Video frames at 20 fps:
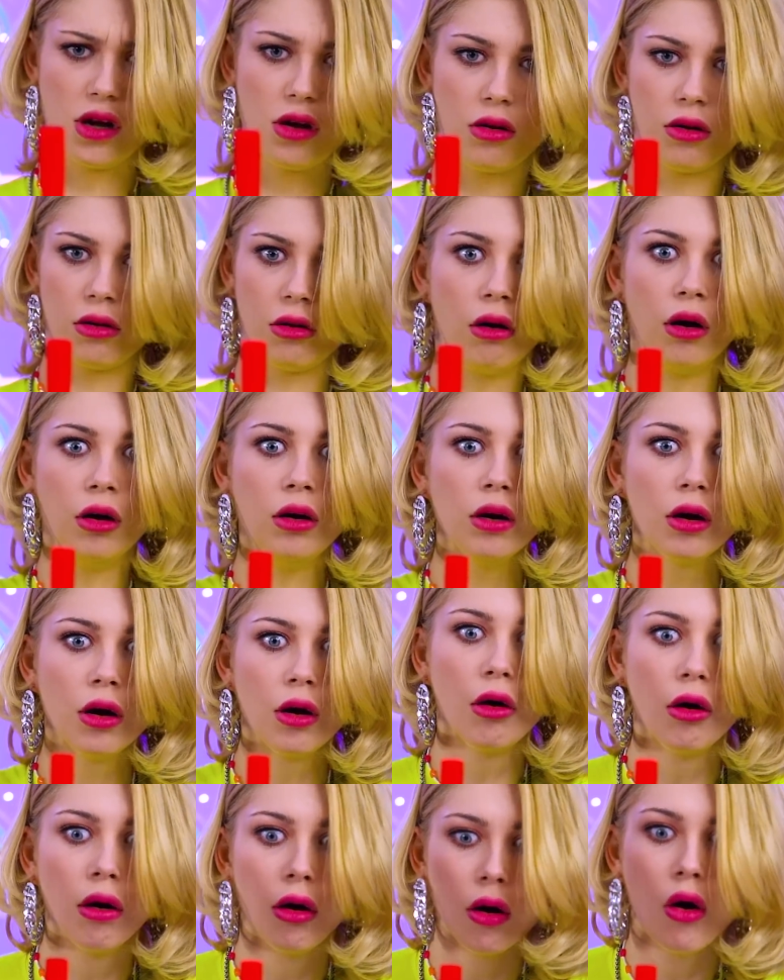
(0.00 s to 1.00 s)
Huh?
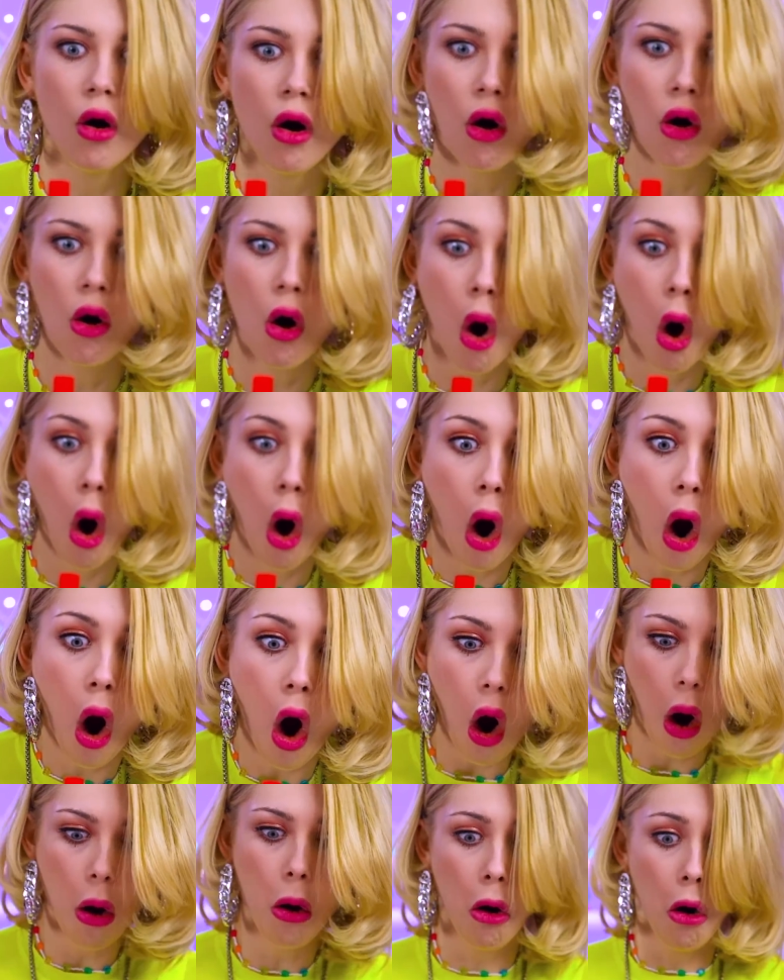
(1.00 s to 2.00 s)
Yeah,
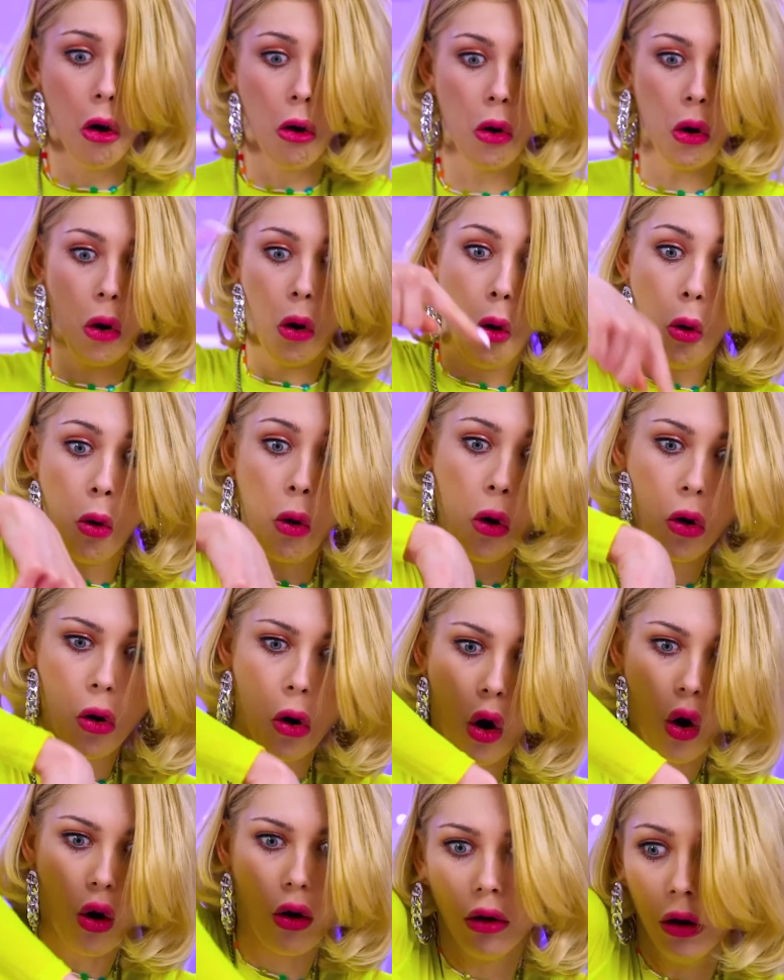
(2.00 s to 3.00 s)
I don't think you'll
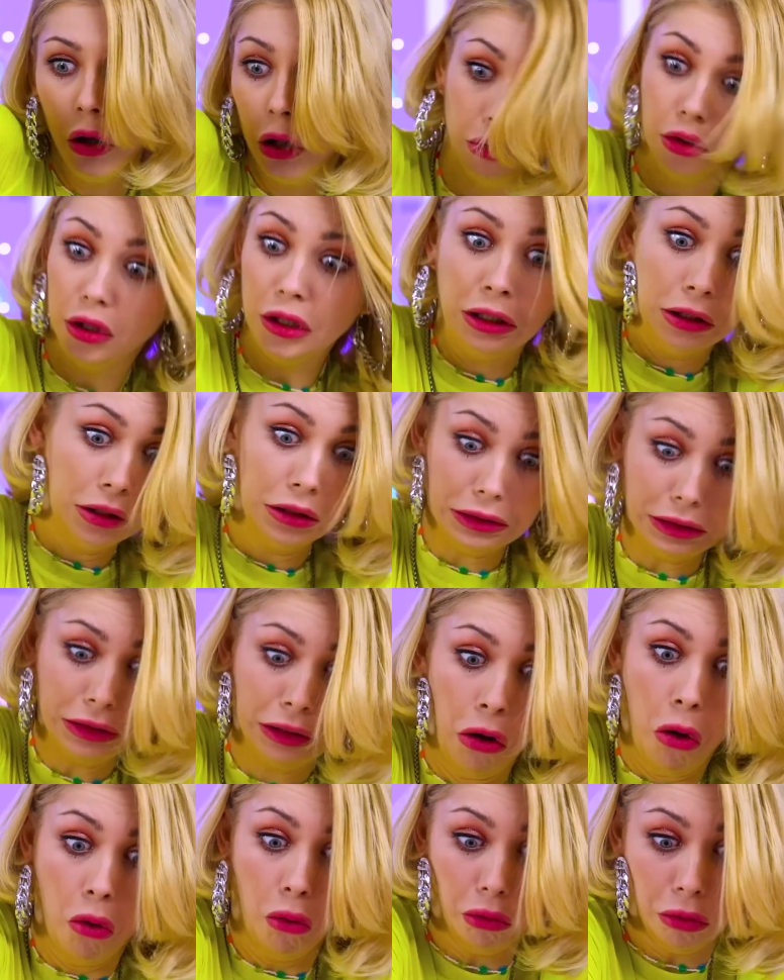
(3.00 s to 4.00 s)
ever see that spoon
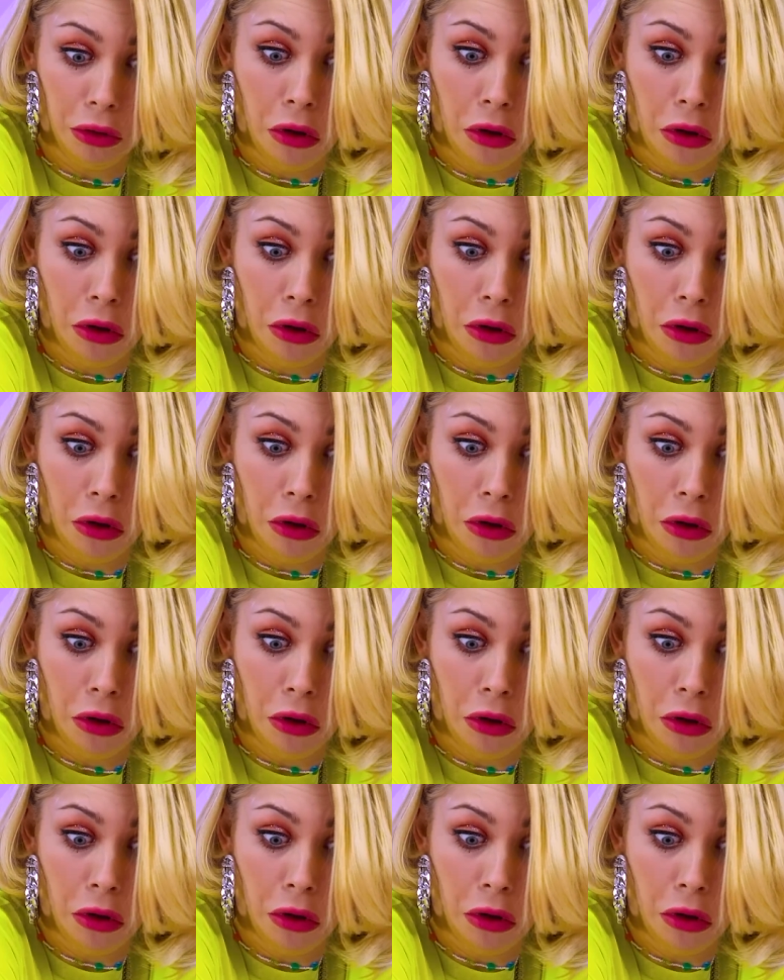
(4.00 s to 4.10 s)
again.